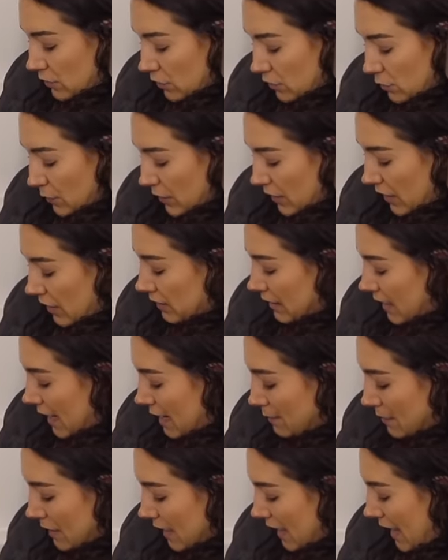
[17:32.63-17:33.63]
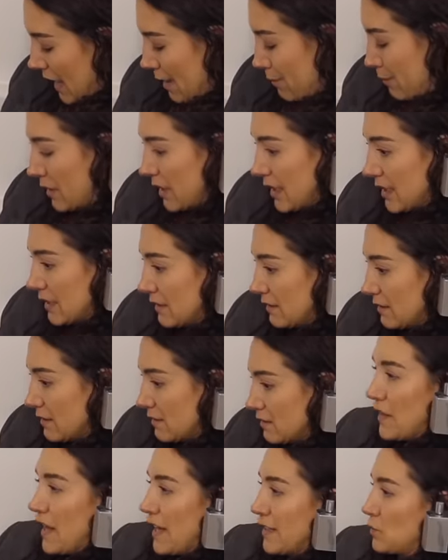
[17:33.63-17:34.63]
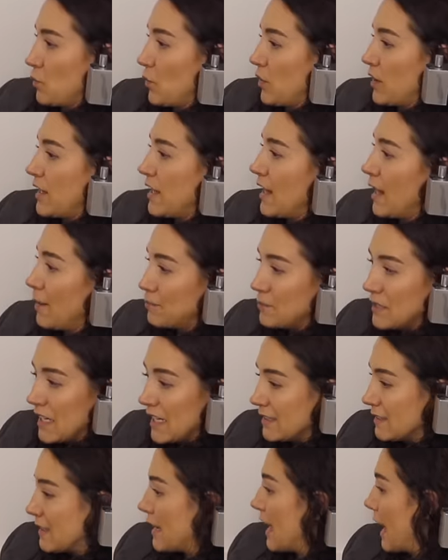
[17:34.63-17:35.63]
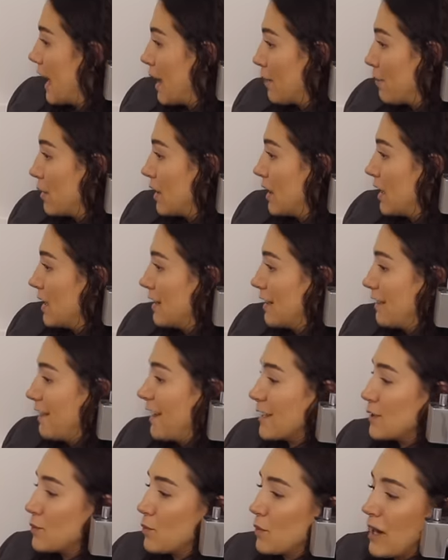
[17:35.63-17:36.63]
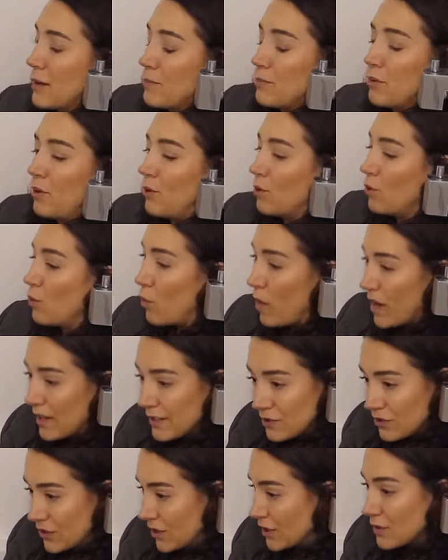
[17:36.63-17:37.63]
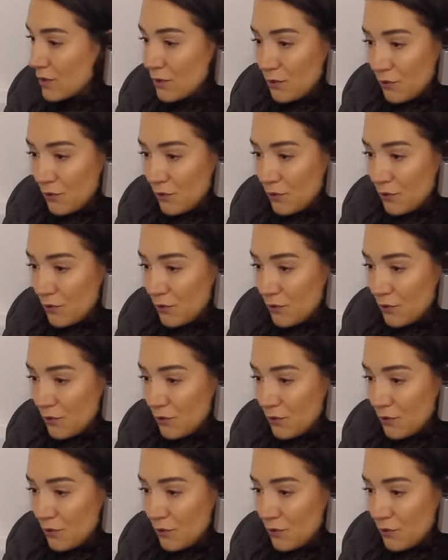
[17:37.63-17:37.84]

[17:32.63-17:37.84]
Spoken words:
also where the climbing happens. That's where the updates happen. That's where I pull questions